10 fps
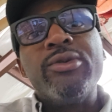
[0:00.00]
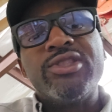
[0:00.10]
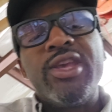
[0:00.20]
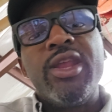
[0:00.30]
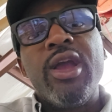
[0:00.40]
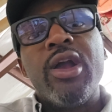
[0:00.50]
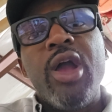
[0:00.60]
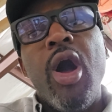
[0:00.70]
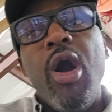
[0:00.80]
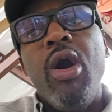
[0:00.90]
I was getting a
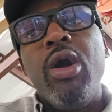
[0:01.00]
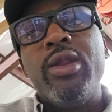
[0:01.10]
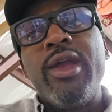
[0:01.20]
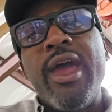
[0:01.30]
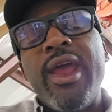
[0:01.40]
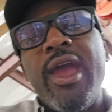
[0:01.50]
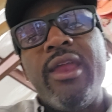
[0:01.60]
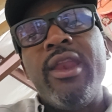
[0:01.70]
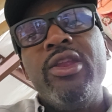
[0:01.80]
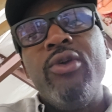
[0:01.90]
call and
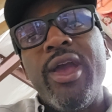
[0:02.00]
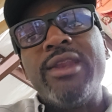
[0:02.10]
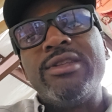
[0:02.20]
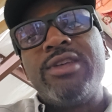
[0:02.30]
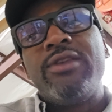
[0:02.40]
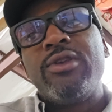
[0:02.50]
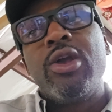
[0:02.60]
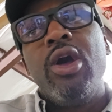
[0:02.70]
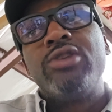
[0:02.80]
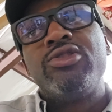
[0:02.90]
I knew I had to take
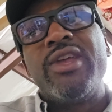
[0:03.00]
the call.